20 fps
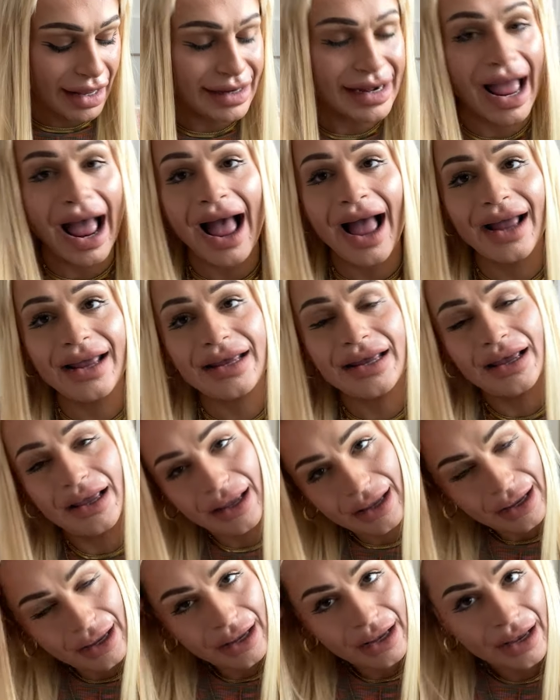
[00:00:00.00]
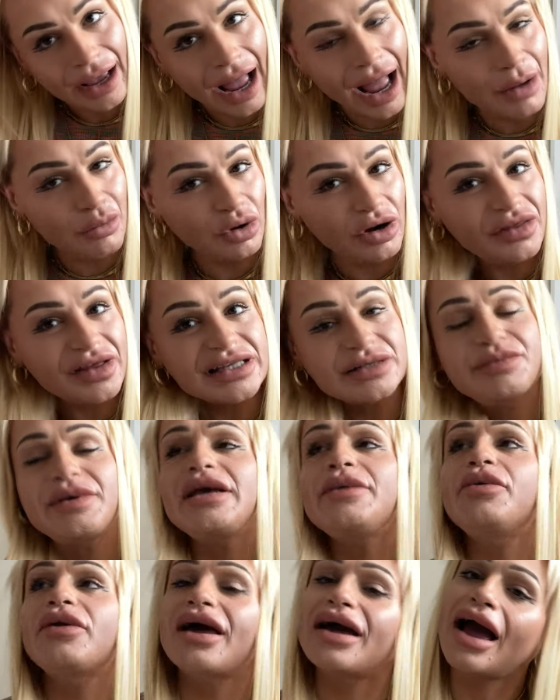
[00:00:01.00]
And I, I'm one of these
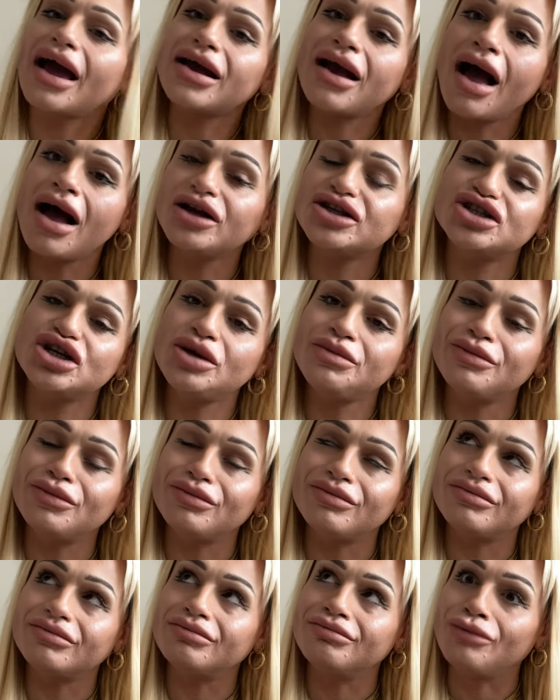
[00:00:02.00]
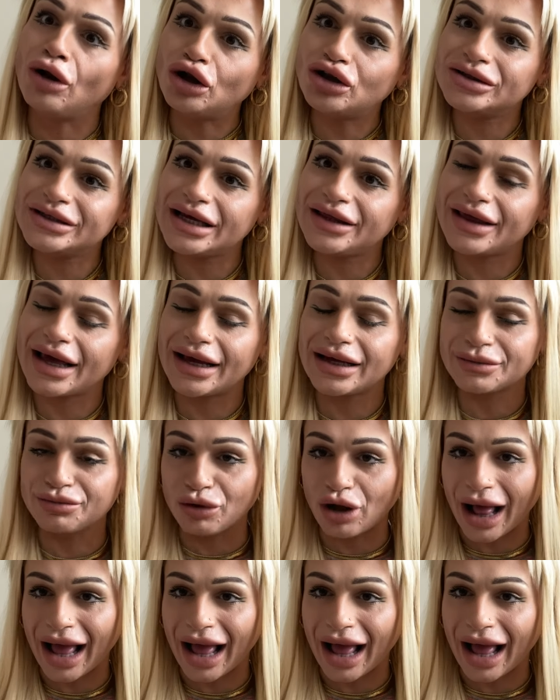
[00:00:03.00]
people, like I can't do multi thing.